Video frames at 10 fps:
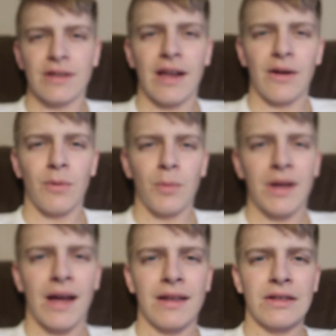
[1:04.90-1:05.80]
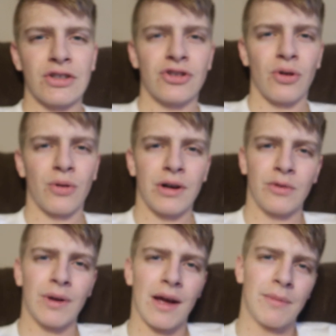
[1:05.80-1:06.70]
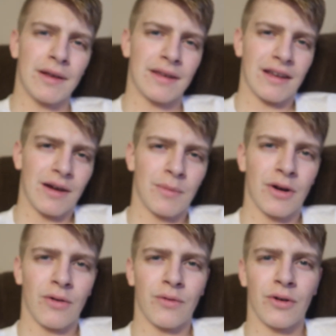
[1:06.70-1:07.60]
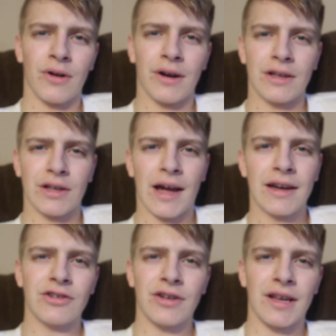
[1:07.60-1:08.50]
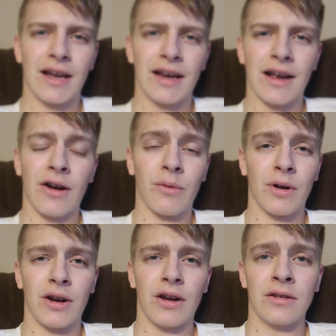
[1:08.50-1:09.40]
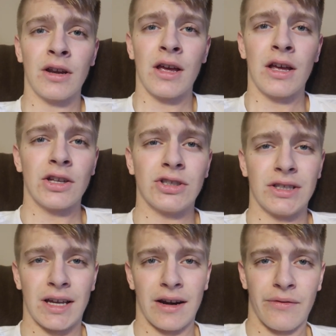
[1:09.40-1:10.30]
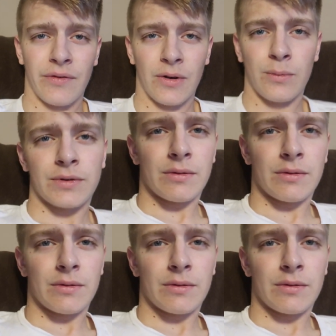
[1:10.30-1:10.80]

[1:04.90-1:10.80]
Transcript: today what we got in store is we got Mason coming over and kind of just hanging out. We're gonna just kind of film